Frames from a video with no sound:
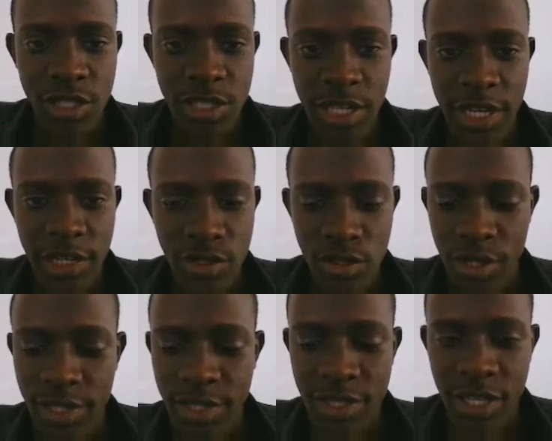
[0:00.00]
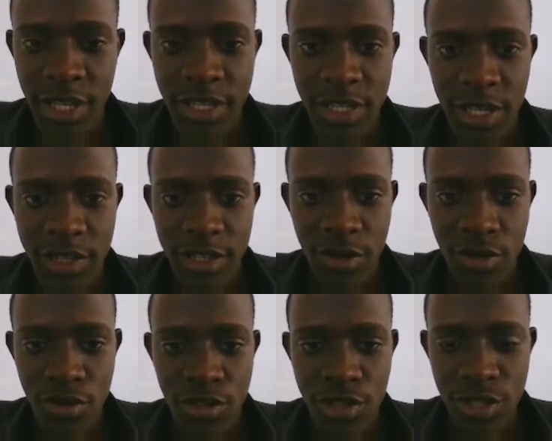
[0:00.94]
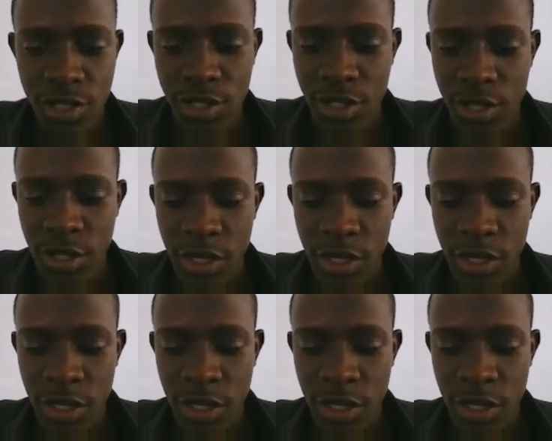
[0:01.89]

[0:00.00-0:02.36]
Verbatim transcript: state so in this case I'll say const